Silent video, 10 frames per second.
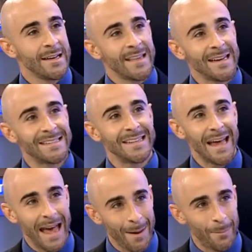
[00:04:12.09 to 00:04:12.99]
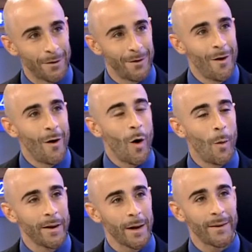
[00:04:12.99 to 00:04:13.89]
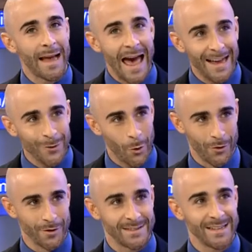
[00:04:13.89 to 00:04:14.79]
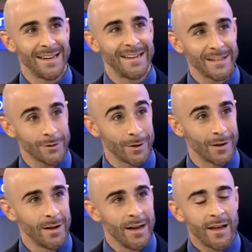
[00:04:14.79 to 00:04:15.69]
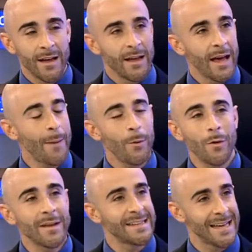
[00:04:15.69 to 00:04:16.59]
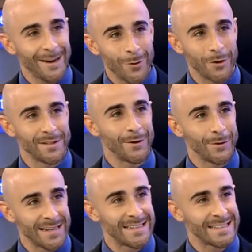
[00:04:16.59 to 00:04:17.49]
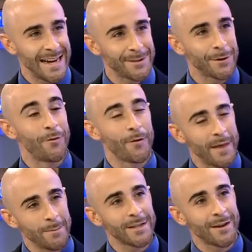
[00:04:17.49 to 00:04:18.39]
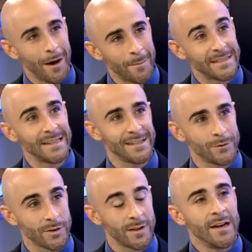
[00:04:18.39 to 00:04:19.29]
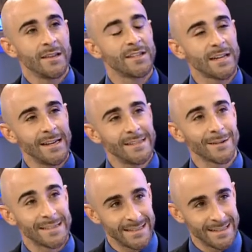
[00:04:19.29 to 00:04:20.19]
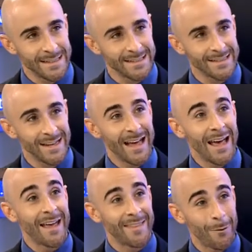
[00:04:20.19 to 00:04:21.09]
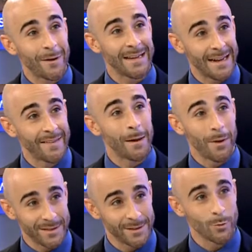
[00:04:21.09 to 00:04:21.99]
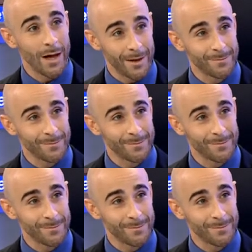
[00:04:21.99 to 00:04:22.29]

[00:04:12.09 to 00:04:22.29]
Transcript: They see Apple opening up a headquarters in Israel. Apple only has headquarters in the United States, so for them to come to Israel, the Chinese are seeing this and they want to get on that bus as well.